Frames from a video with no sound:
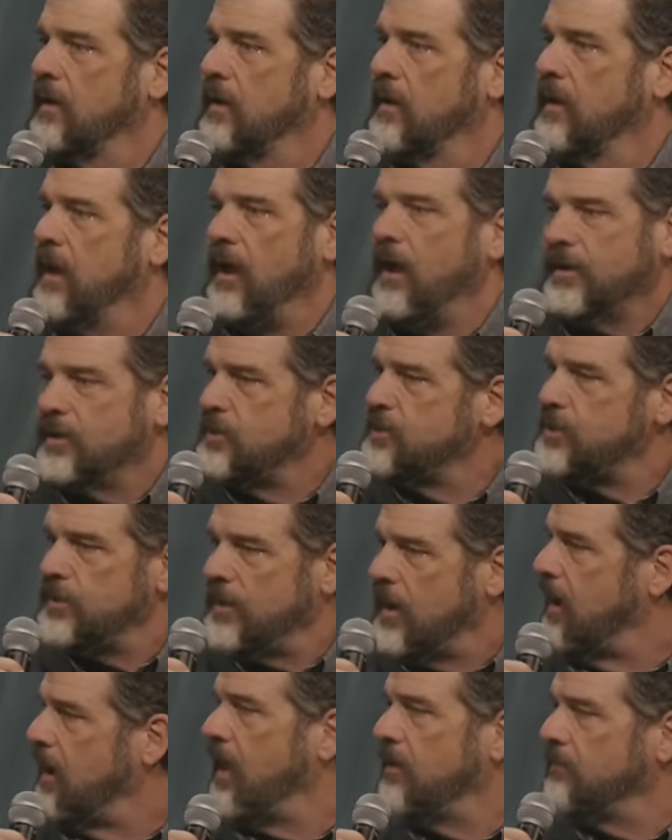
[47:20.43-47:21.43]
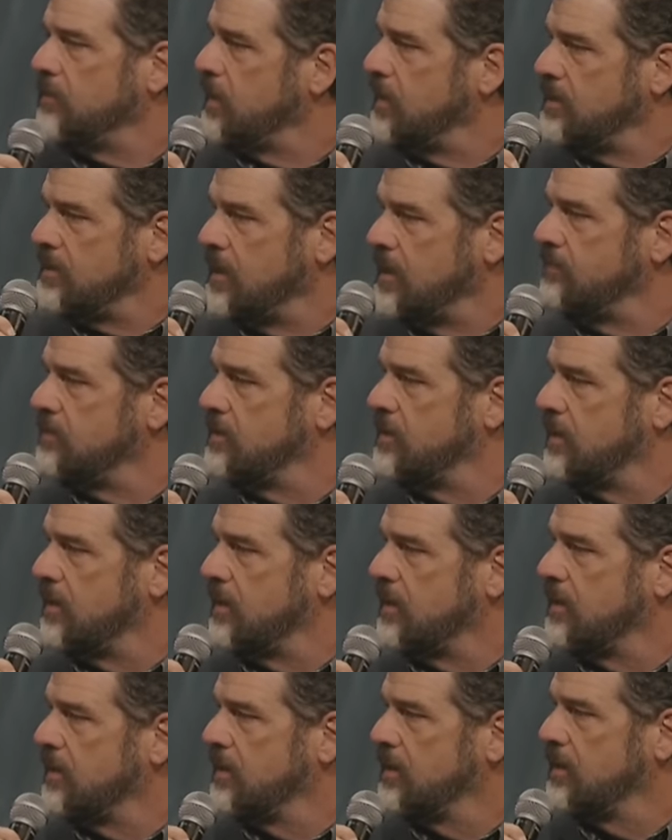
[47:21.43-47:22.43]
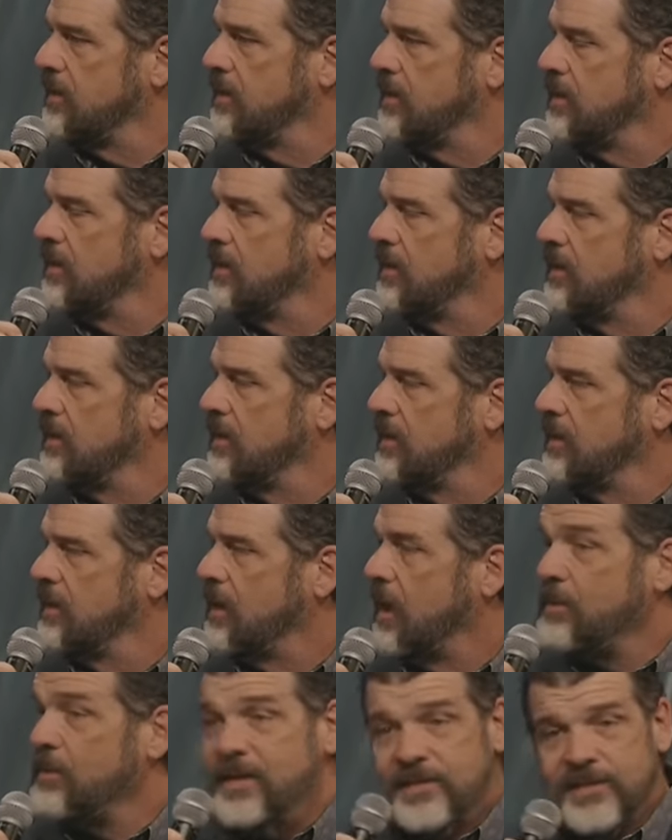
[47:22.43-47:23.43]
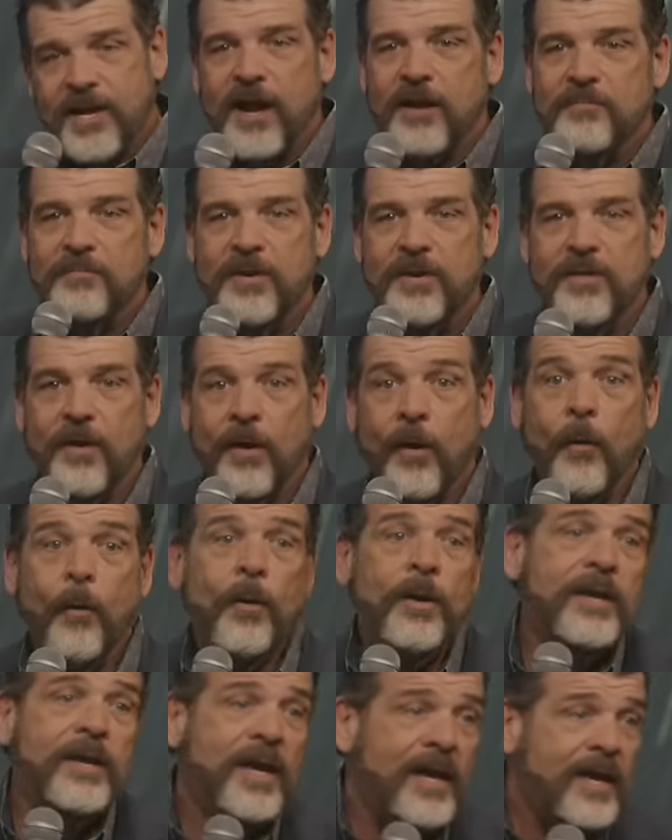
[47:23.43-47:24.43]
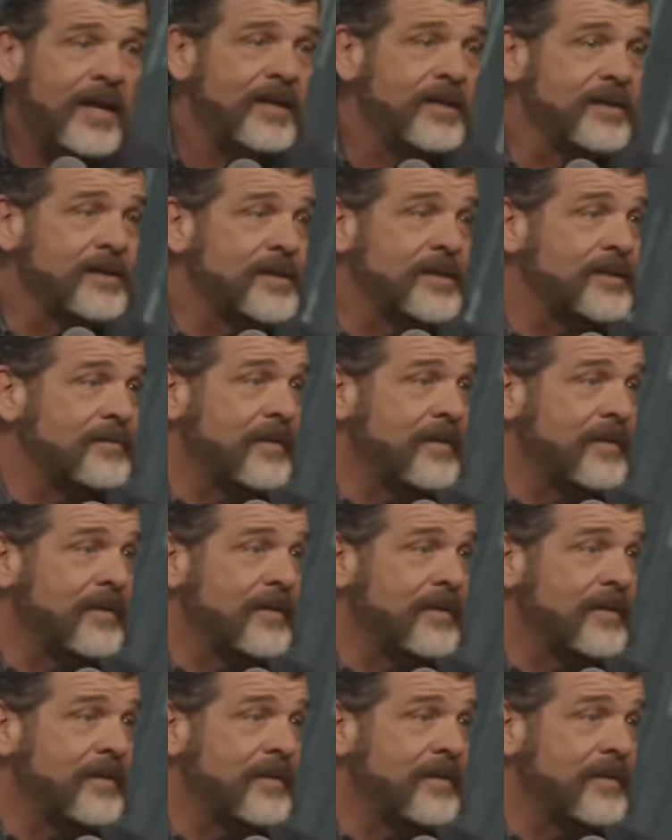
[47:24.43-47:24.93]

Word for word: How could you not have King David there? I mean, he's got to be there. Or kings.